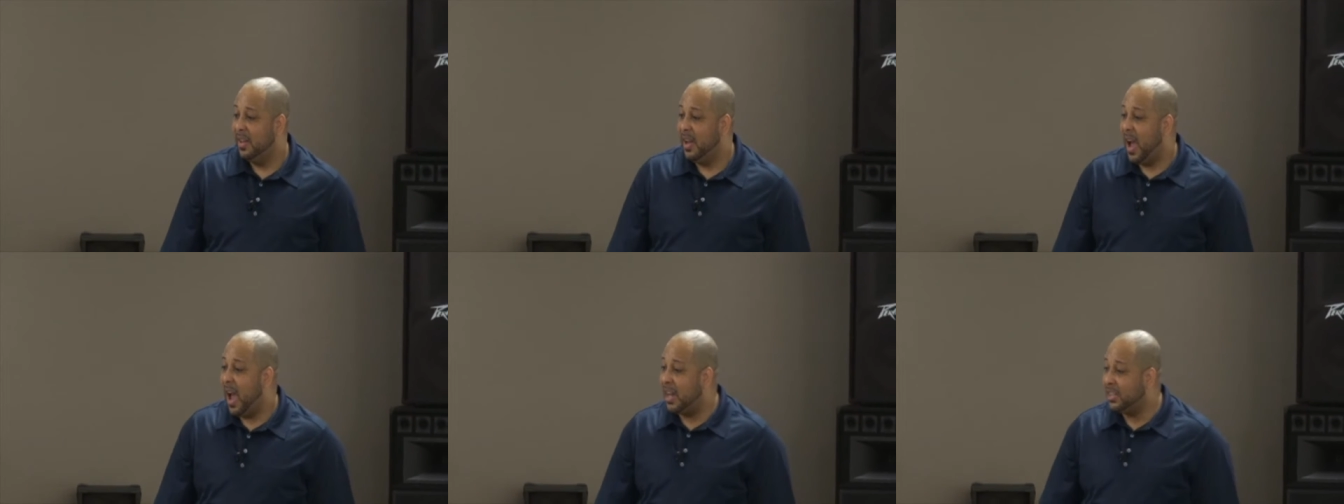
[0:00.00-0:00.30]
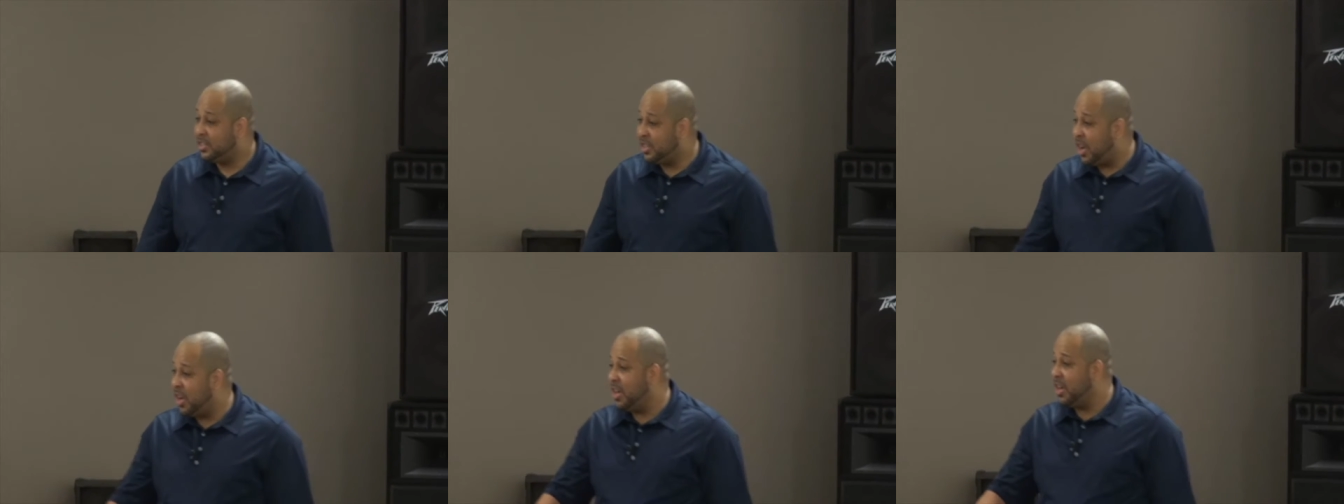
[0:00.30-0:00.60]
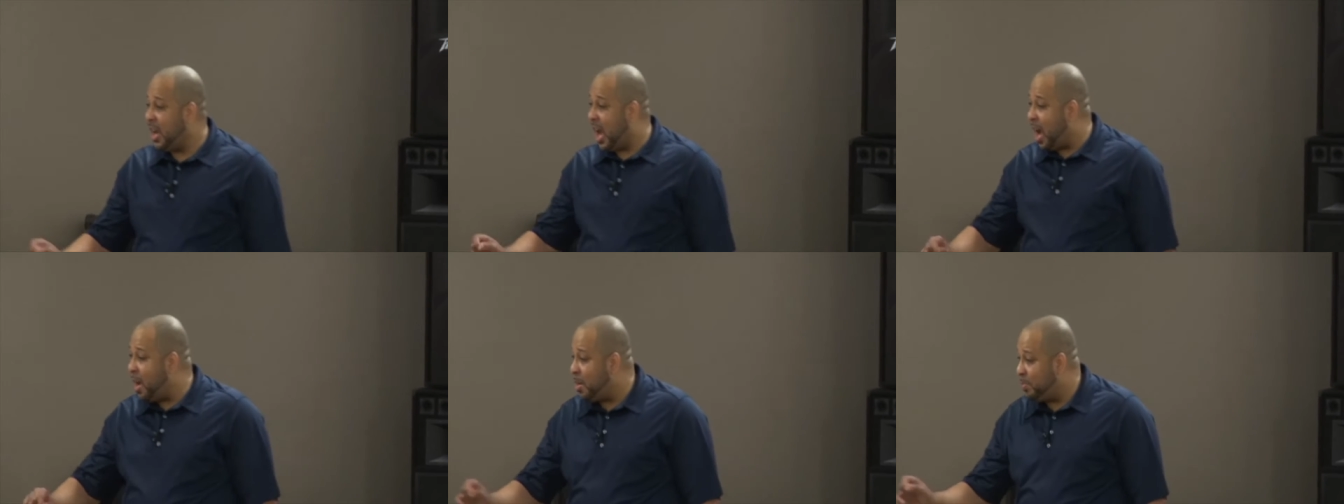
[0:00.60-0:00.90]
I
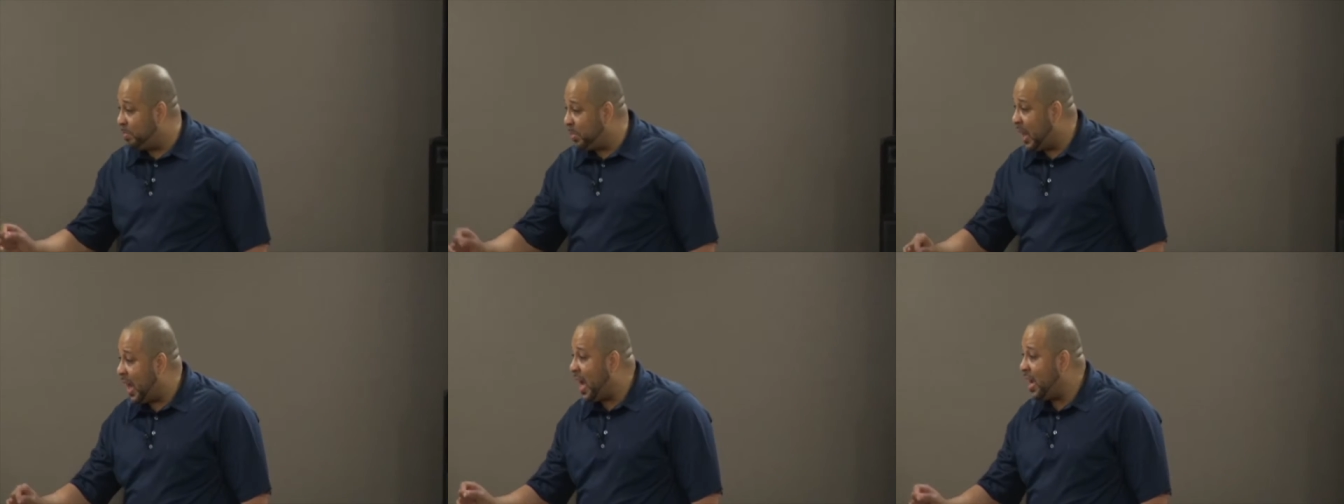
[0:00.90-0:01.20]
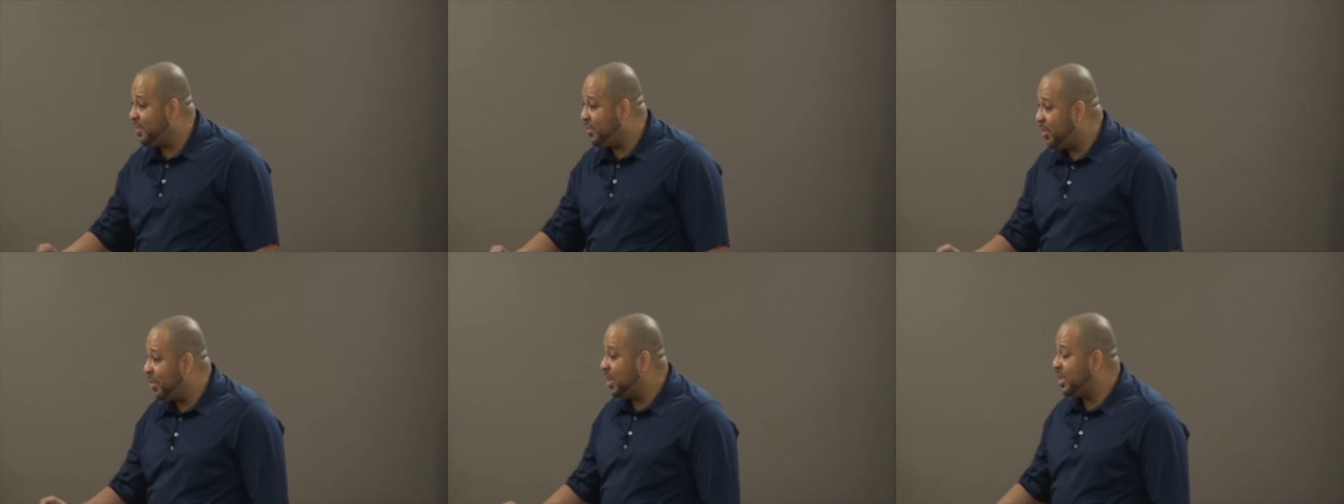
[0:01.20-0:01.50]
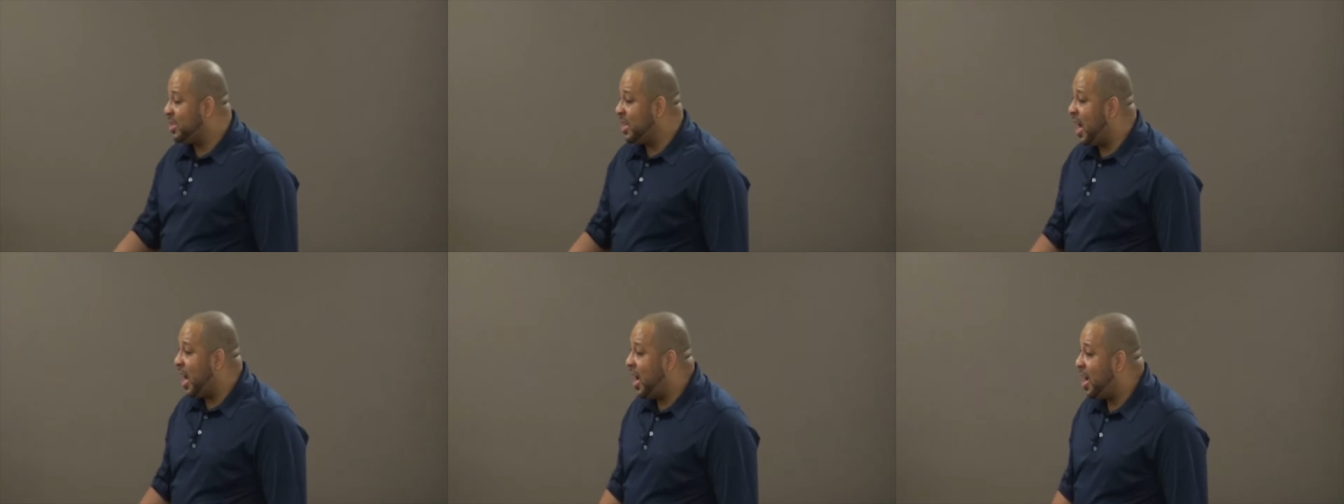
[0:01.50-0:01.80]
started, I applied for the
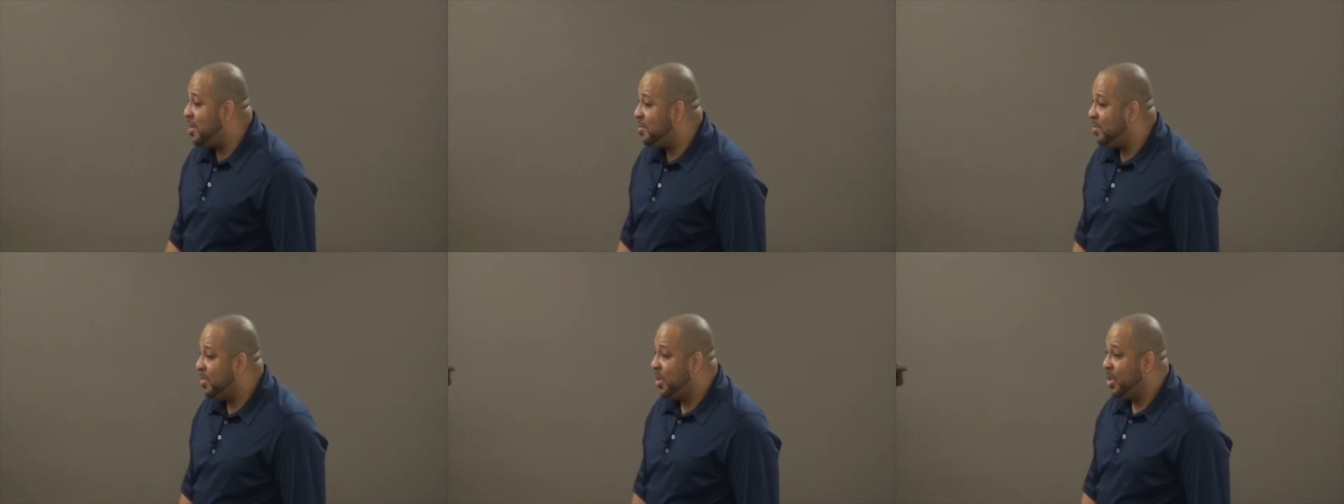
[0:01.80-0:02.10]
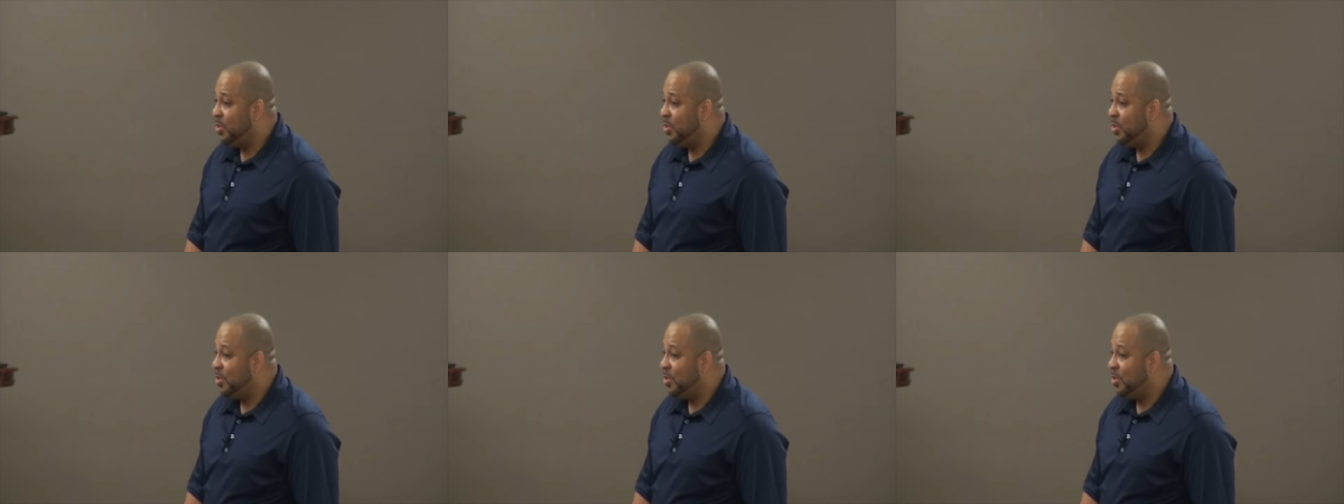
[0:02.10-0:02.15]
job.